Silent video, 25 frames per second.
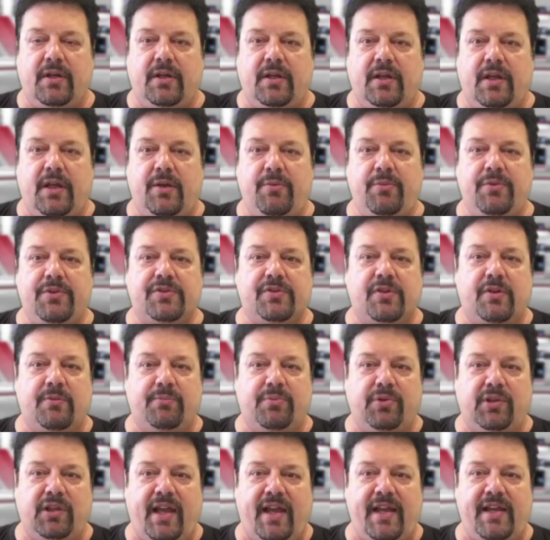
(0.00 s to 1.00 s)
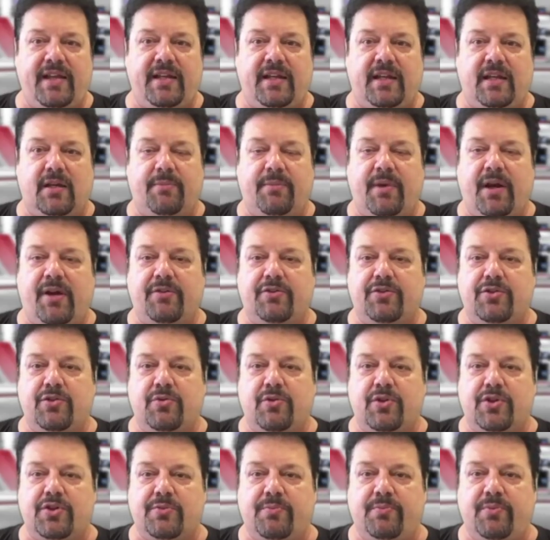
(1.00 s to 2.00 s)
he was complaining about
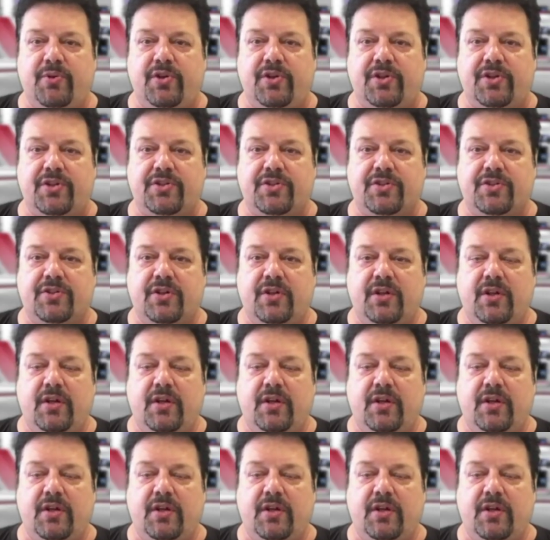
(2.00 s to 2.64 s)
George Bush